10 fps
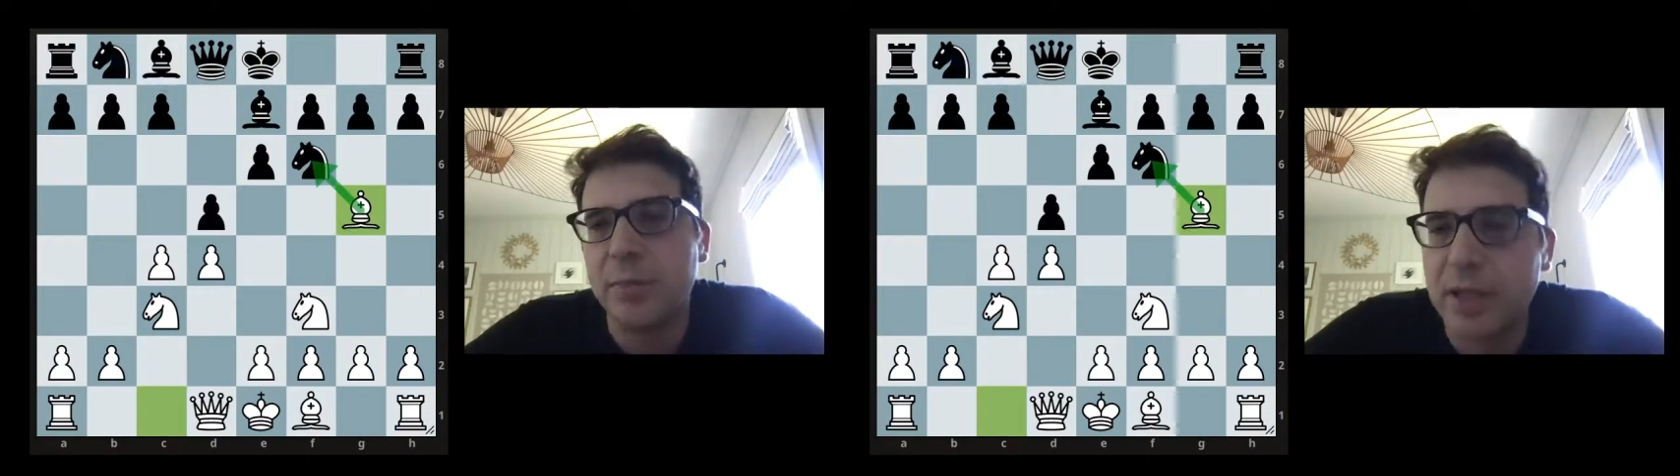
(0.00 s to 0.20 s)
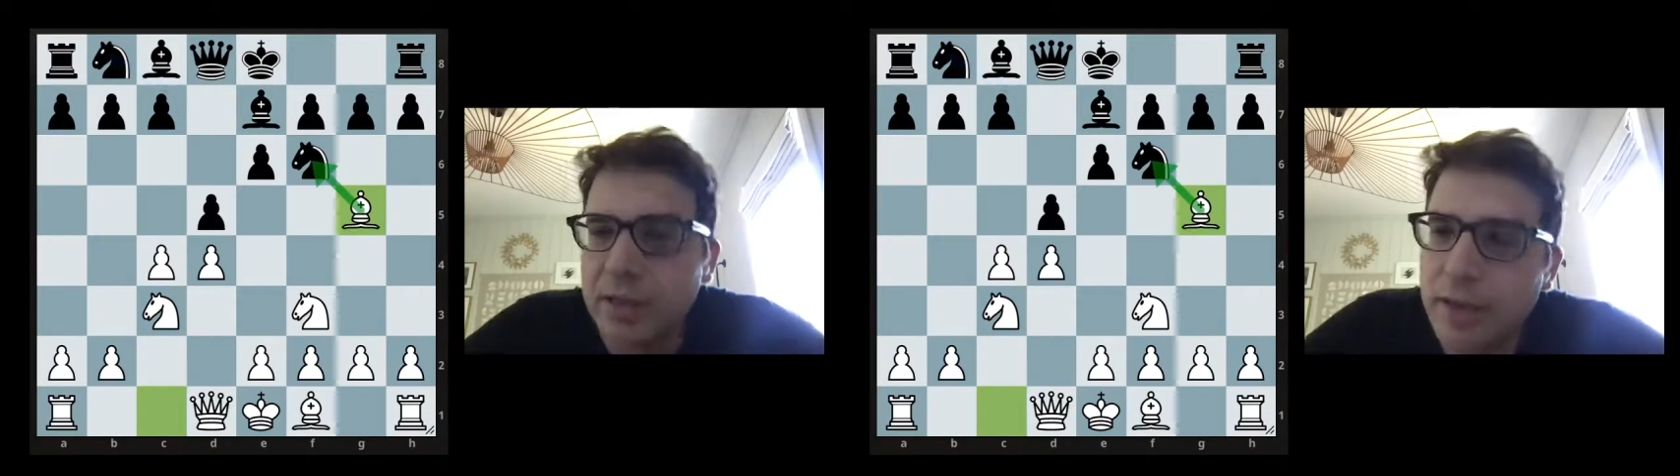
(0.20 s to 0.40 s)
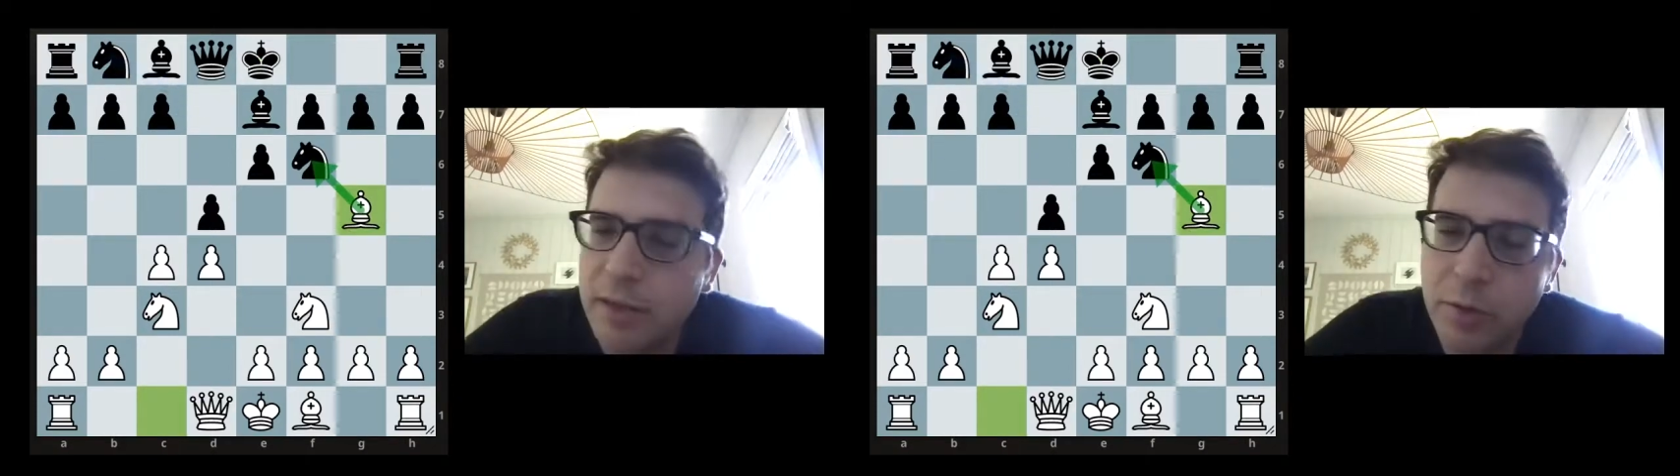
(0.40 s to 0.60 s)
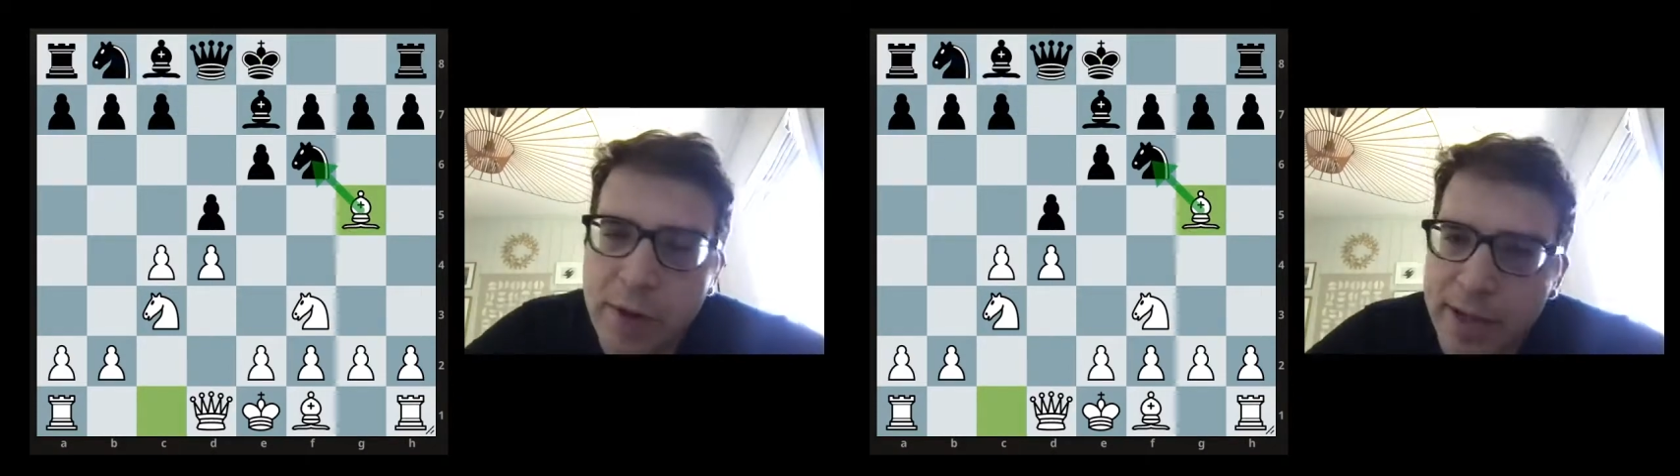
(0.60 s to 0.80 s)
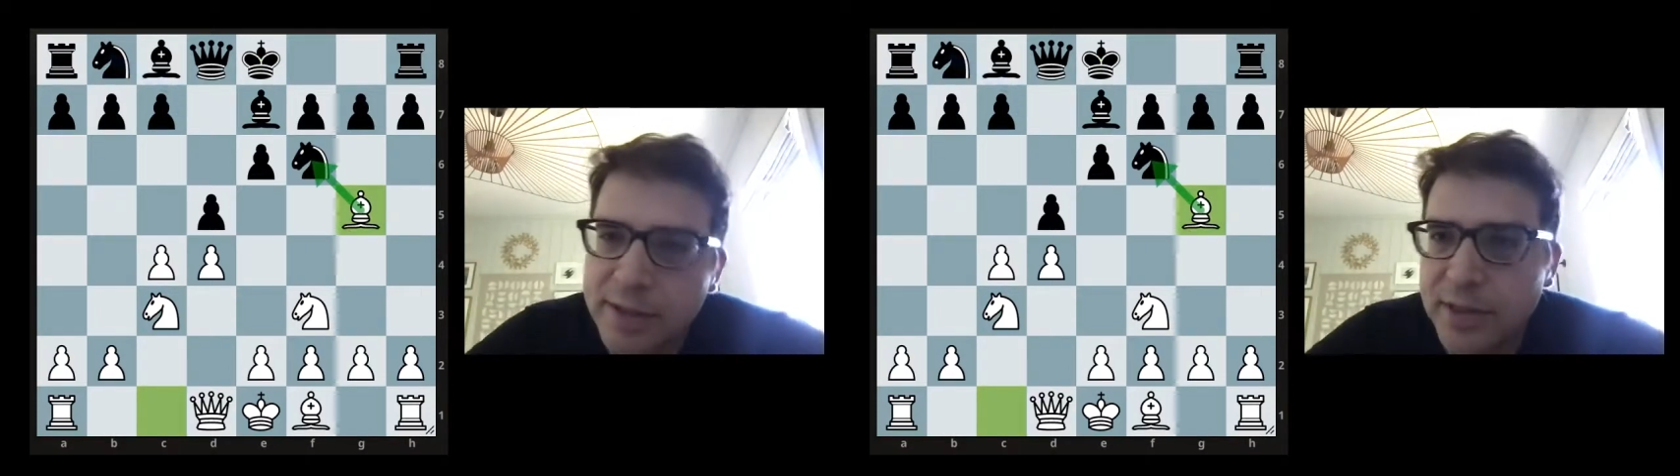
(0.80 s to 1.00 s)
but it
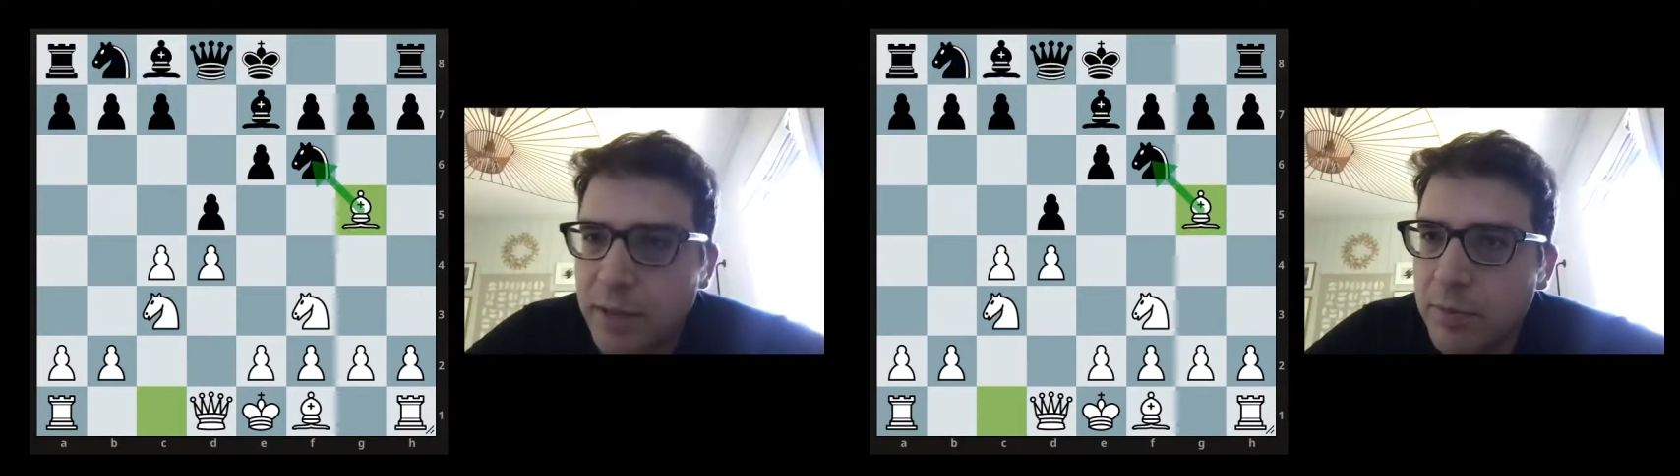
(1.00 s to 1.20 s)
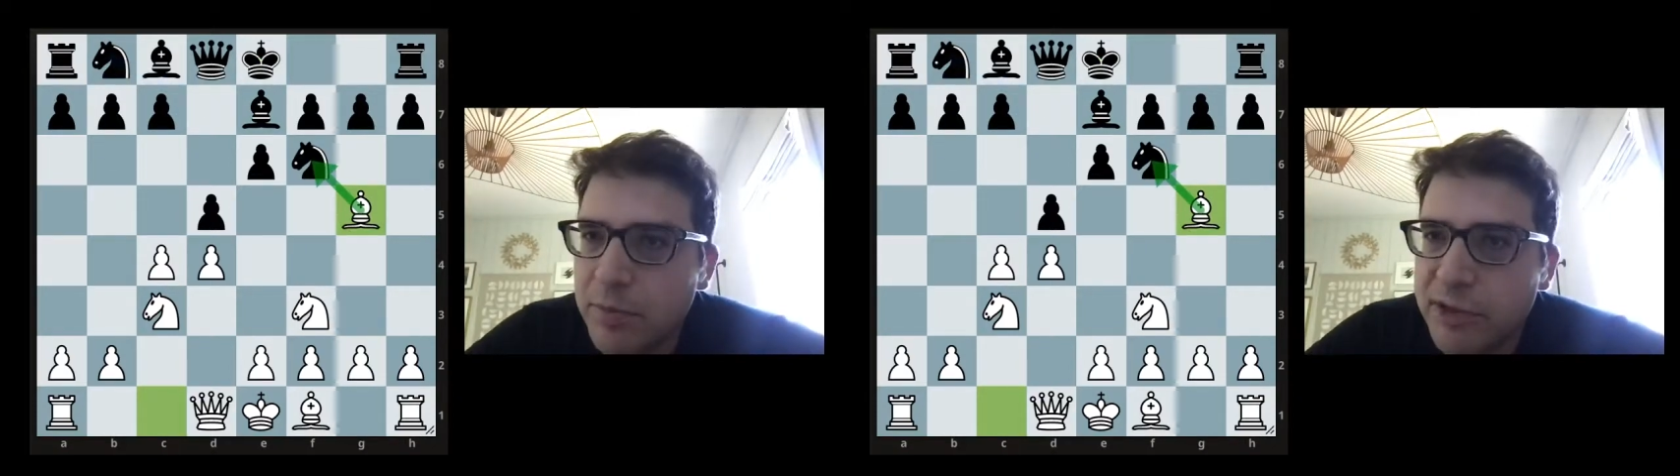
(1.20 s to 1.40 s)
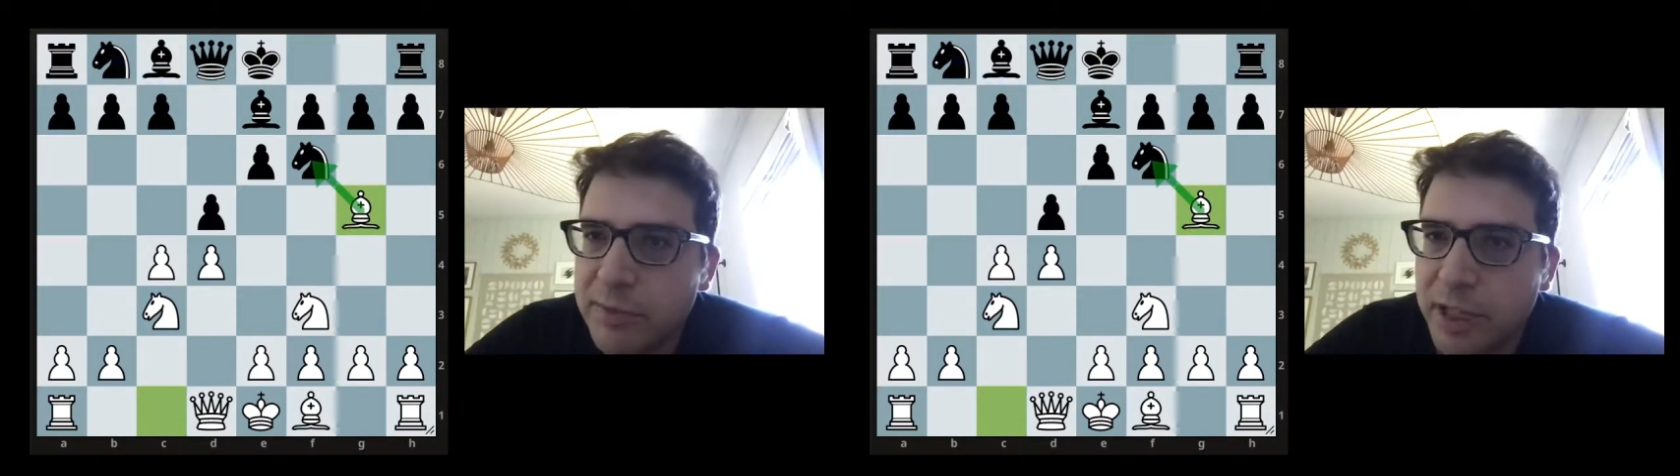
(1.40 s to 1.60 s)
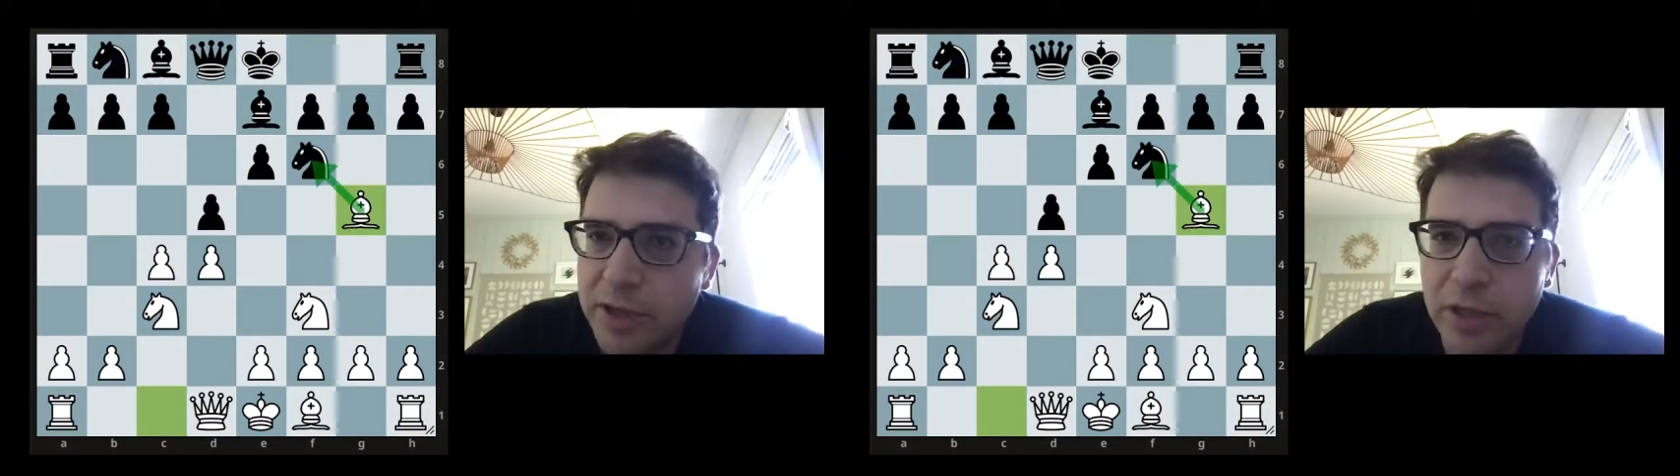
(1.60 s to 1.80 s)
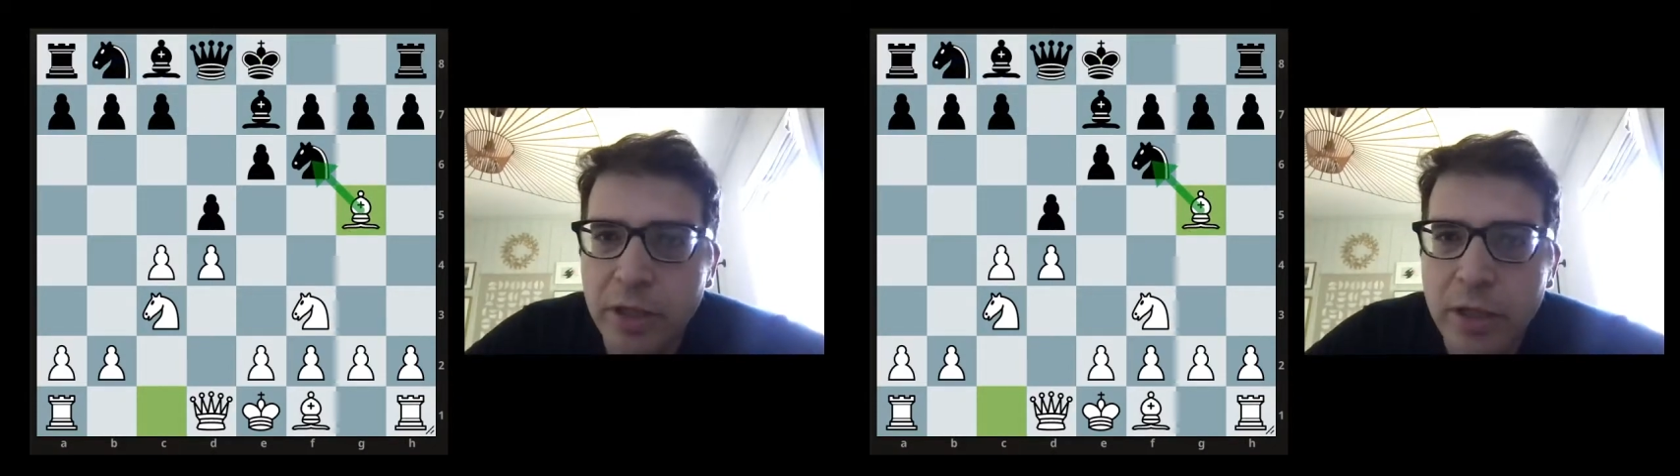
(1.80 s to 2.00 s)
creates some
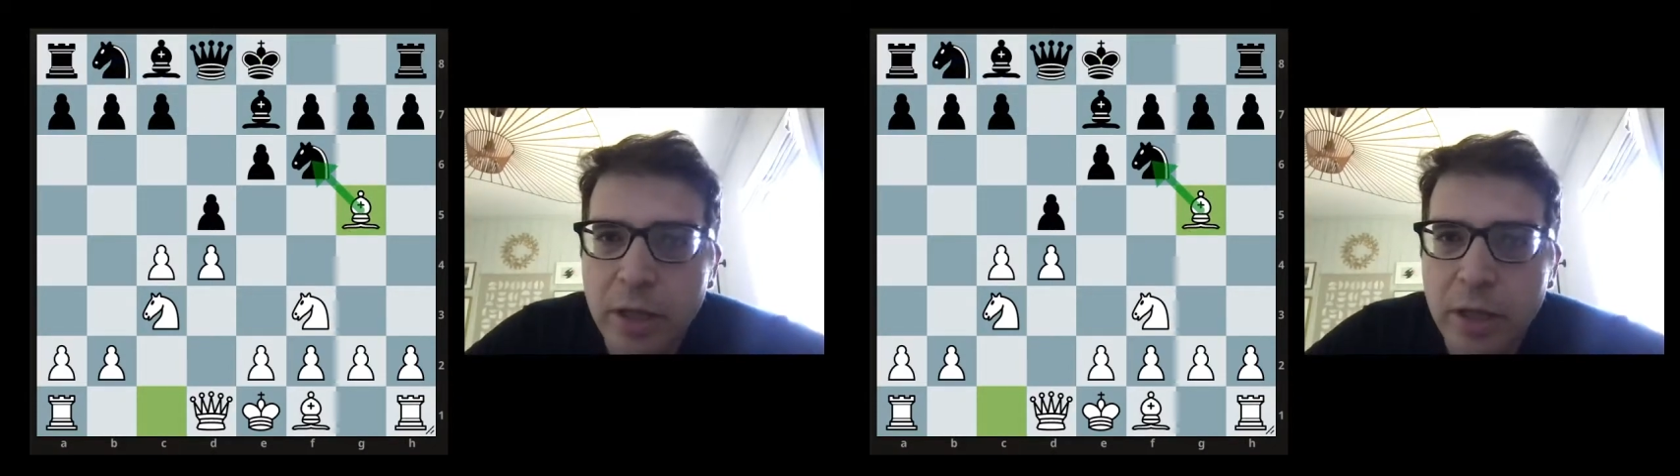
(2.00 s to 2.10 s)
tension.